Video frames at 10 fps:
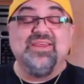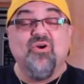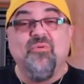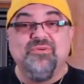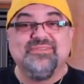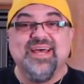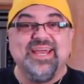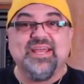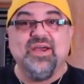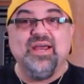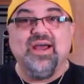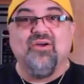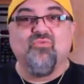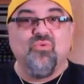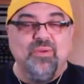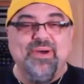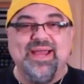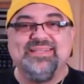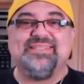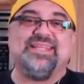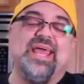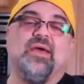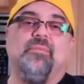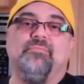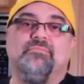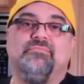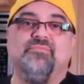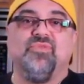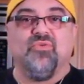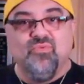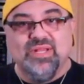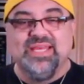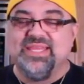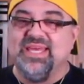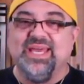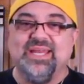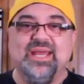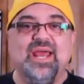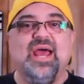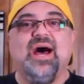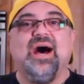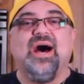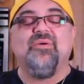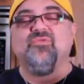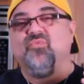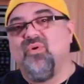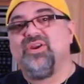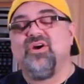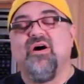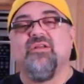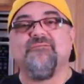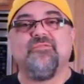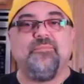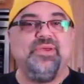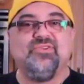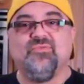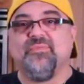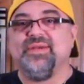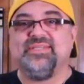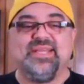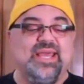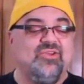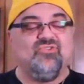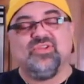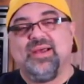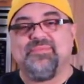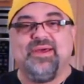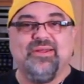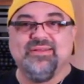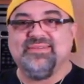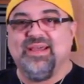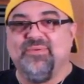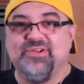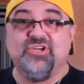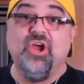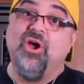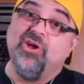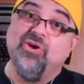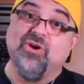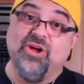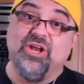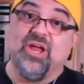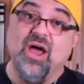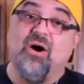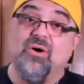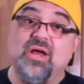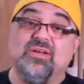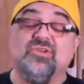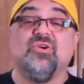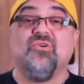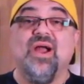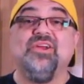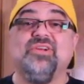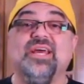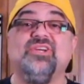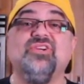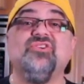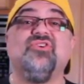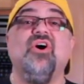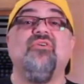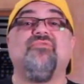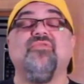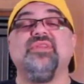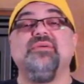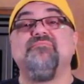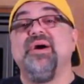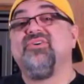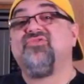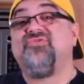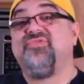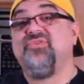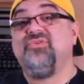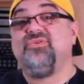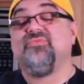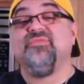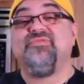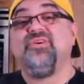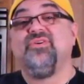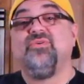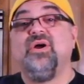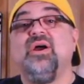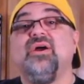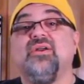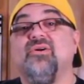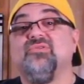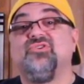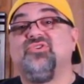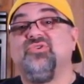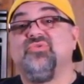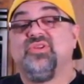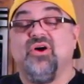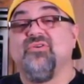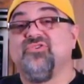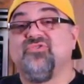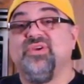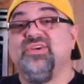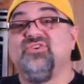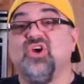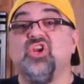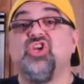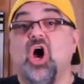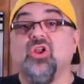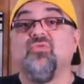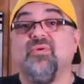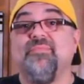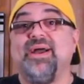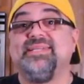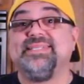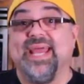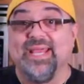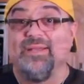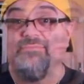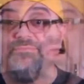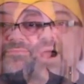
They're almost like a ribeye steakum. They're really thin. Uh, it was $1 for a piece of ribeye steak. You slap that on a sandwich, you're good to go. So congratulations for the best food review goes to the Dollar Tree's Dollar Ribeye Steak.